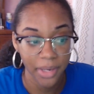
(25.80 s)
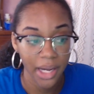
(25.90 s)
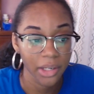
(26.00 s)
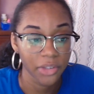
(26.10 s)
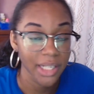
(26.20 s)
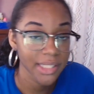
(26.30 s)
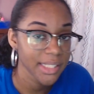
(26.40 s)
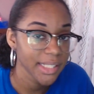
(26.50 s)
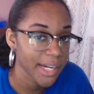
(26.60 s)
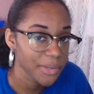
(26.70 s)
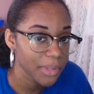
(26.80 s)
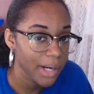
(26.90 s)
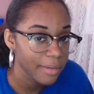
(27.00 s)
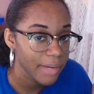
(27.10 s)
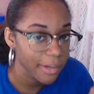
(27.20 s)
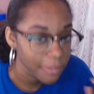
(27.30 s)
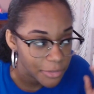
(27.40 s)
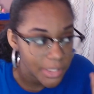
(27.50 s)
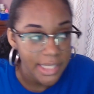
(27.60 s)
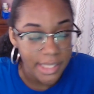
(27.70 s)
Granted, I don't have
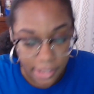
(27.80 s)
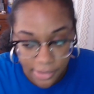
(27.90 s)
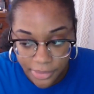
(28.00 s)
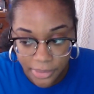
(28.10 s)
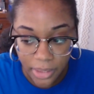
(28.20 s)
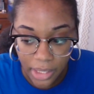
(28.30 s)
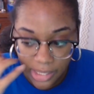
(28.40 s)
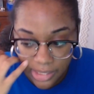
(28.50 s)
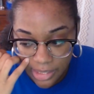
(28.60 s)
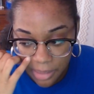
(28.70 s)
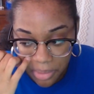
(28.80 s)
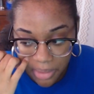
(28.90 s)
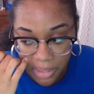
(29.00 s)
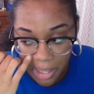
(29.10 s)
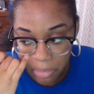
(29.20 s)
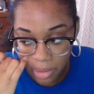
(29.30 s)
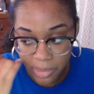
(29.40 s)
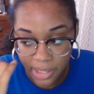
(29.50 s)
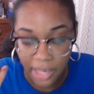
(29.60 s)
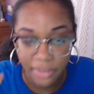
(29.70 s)
every single sync pair. I probably
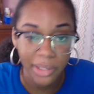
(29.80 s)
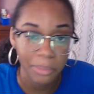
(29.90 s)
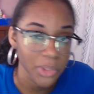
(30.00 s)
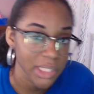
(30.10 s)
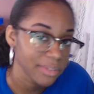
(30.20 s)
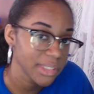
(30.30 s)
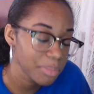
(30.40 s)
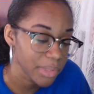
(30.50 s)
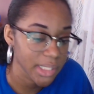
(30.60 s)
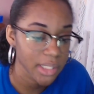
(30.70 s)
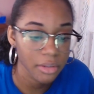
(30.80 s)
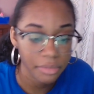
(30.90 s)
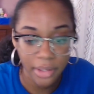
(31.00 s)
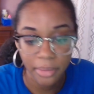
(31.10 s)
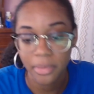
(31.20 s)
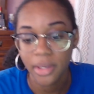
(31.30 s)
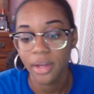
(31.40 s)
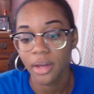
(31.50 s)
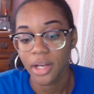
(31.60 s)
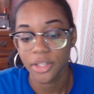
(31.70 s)
have like about 70% of them.
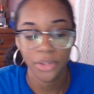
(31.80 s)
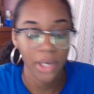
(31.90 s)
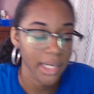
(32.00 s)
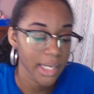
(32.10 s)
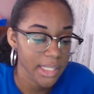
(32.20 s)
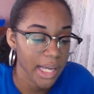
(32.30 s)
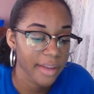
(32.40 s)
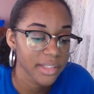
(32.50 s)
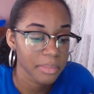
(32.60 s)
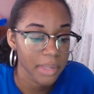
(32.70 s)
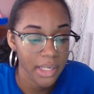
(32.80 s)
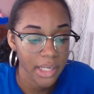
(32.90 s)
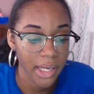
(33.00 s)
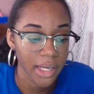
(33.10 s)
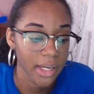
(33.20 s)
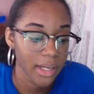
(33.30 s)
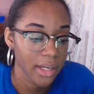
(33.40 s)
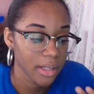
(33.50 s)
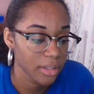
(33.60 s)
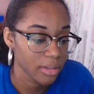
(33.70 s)
So I guess I have to make
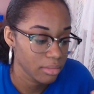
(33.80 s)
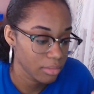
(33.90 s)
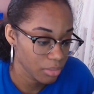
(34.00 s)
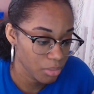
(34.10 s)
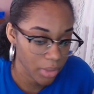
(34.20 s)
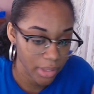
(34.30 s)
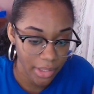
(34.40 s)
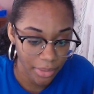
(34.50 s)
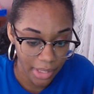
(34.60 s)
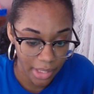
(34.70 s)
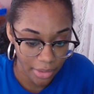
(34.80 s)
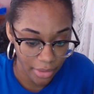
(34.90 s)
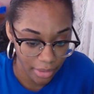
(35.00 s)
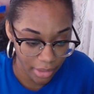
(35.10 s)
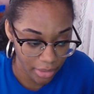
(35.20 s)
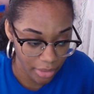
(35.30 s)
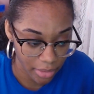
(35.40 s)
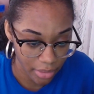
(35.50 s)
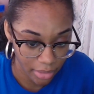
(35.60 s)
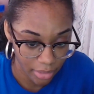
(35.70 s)
a one down here.
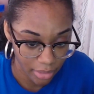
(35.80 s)
Another.